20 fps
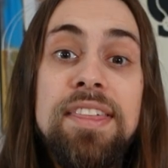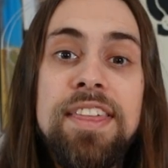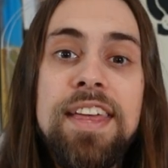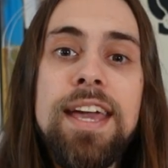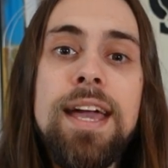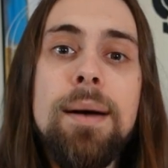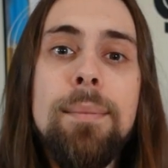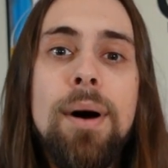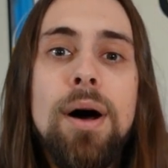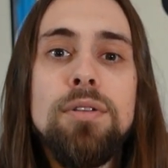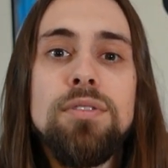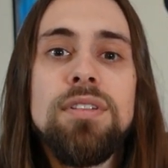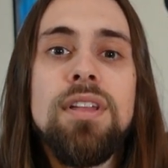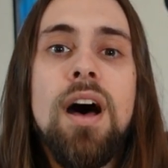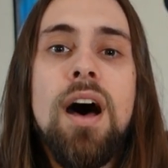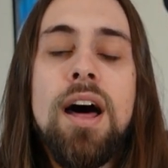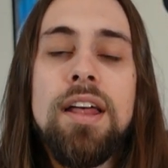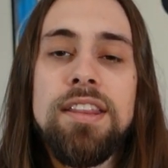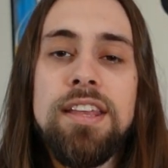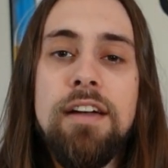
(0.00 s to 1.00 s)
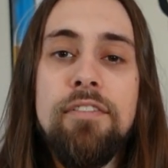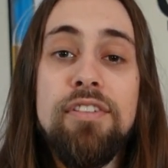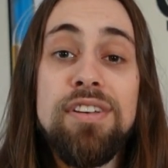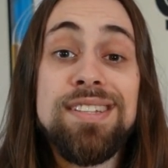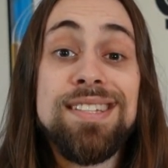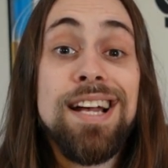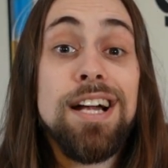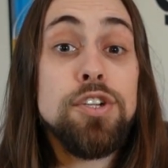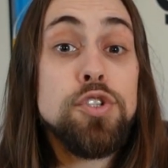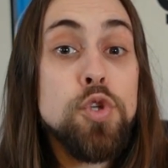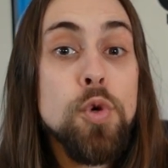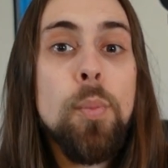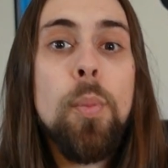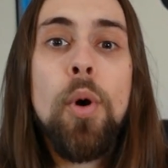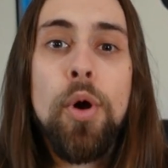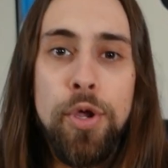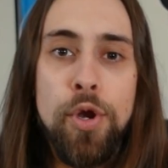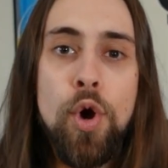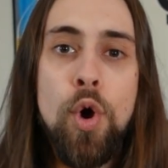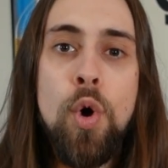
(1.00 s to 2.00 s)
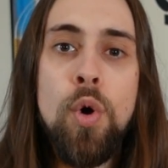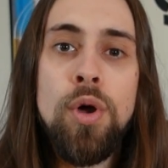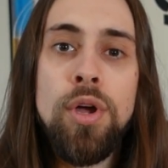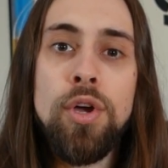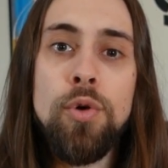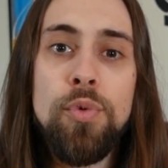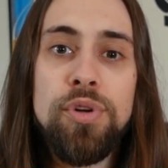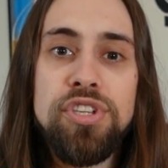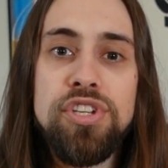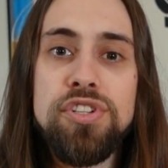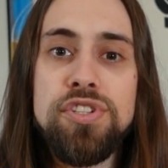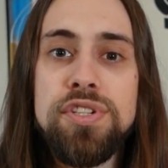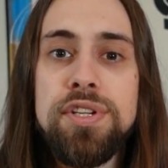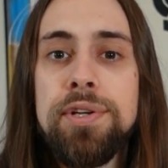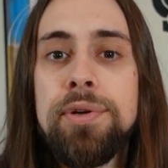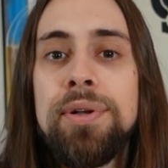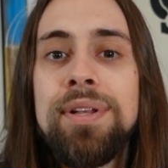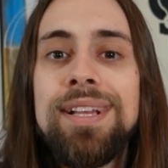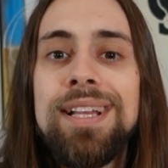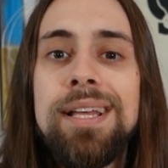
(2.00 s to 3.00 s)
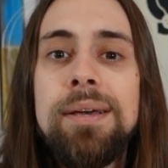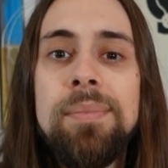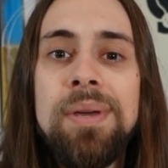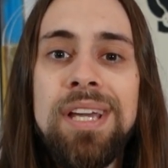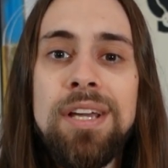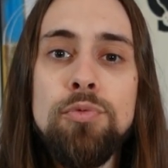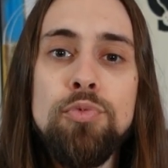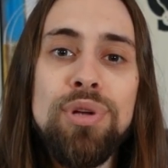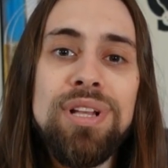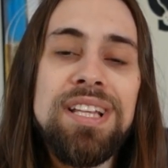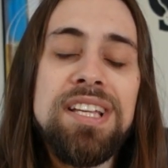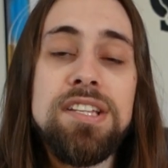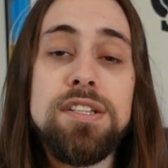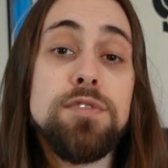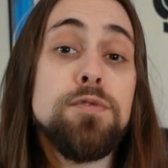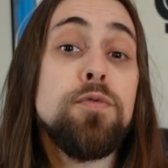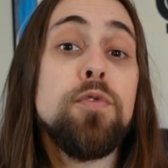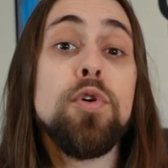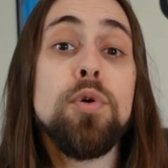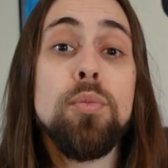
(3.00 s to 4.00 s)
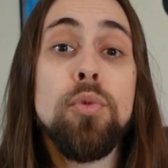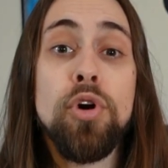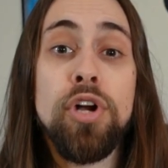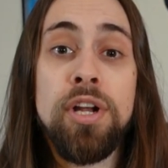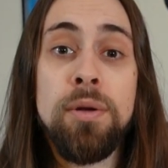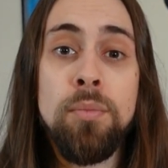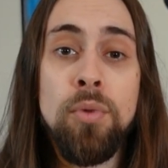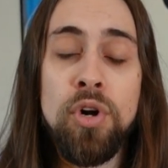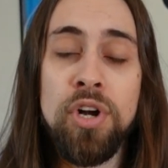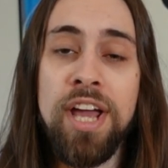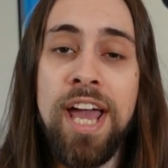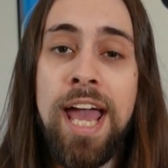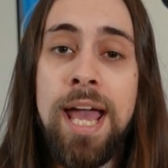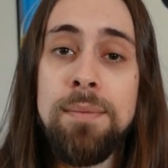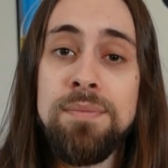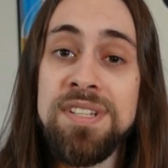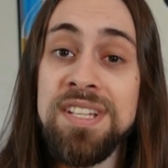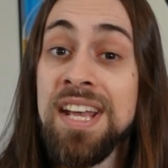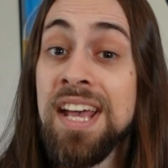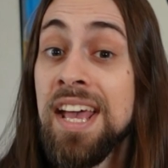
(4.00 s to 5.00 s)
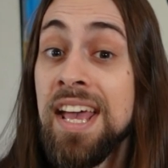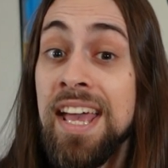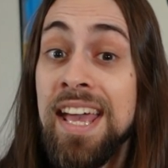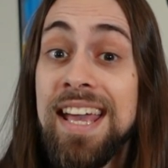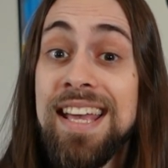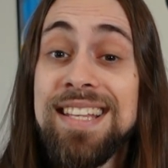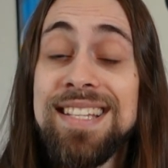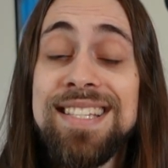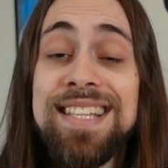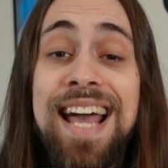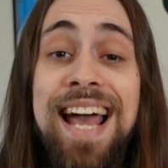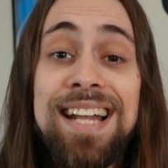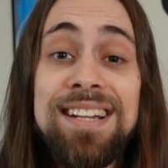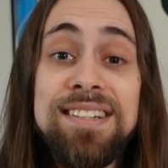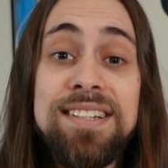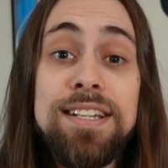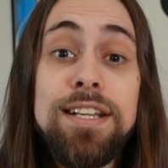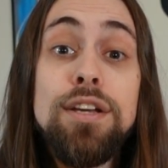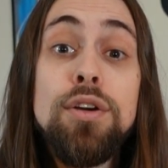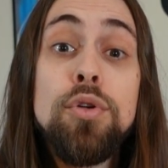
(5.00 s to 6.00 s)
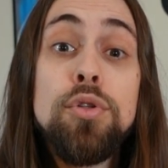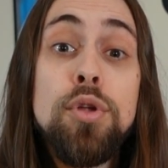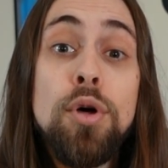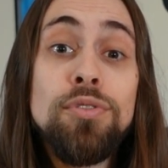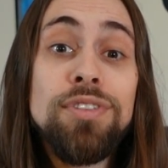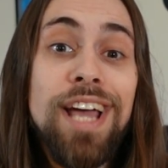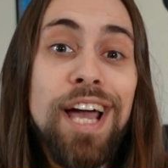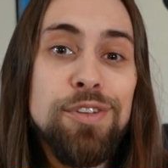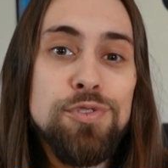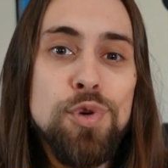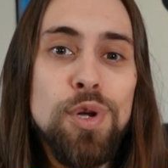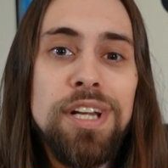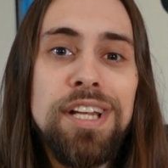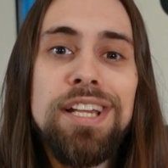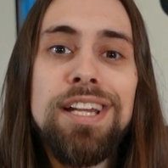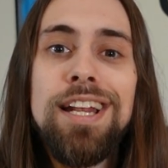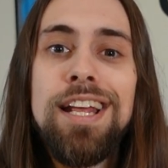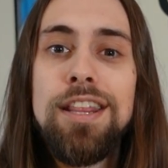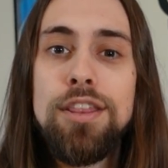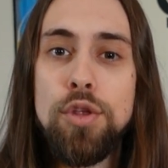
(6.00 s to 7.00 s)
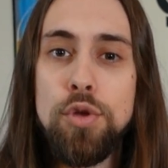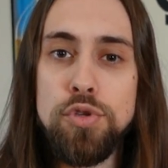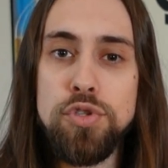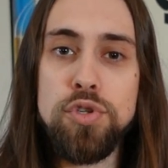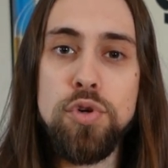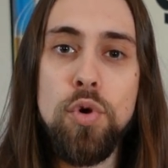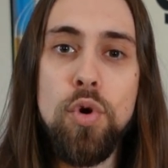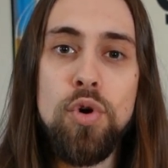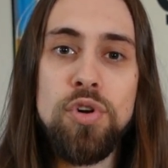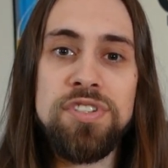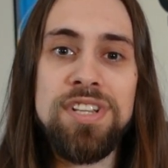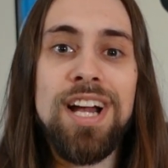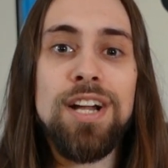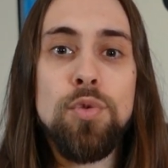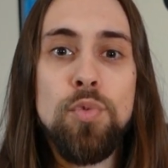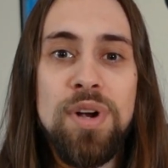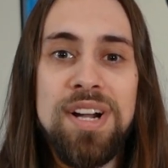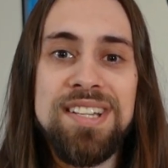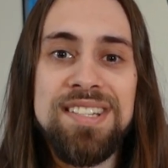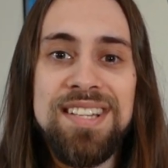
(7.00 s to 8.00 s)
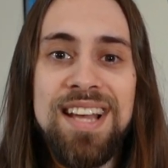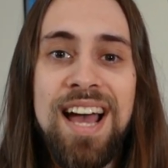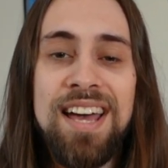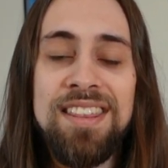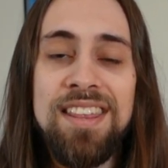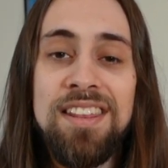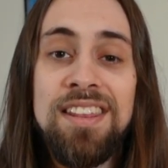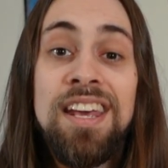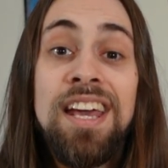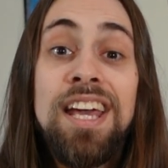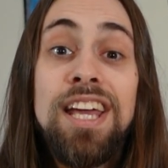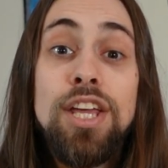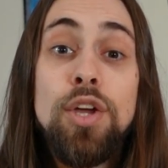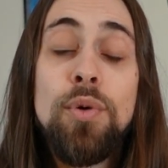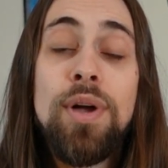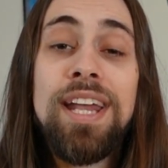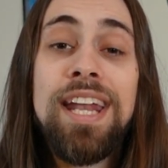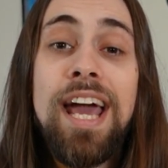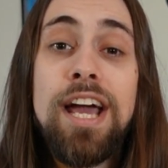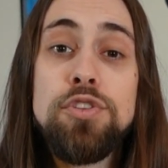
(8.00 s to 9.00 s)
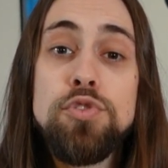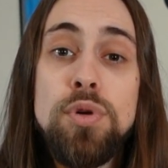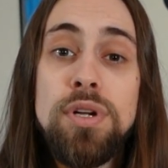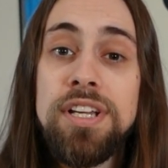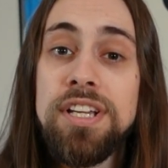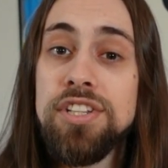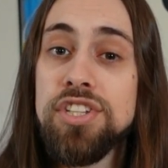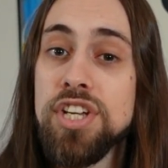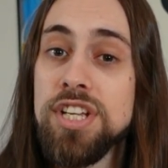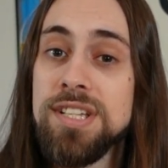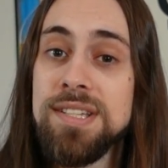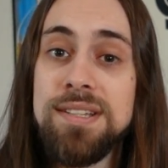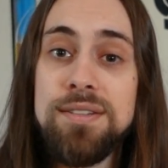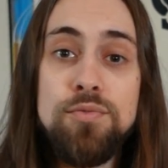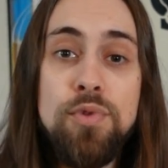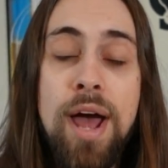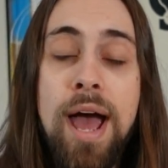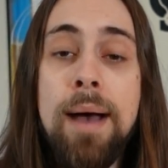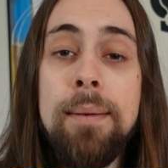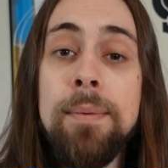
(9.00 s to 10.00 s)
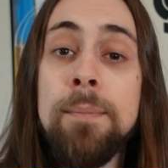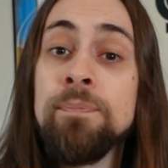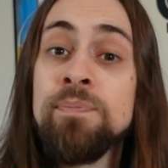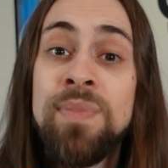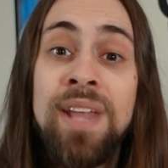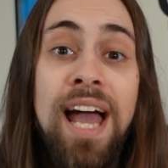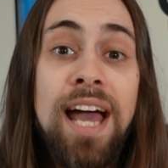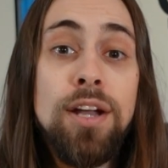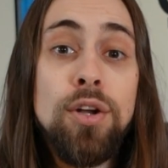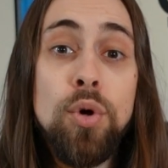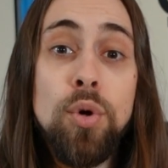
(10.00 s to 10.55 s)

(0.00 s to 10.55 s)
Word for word: thing about the FSR 2.0, which is currently being released for more and more games, is that you don't actually need those cores hardware sided. You can actually just grab an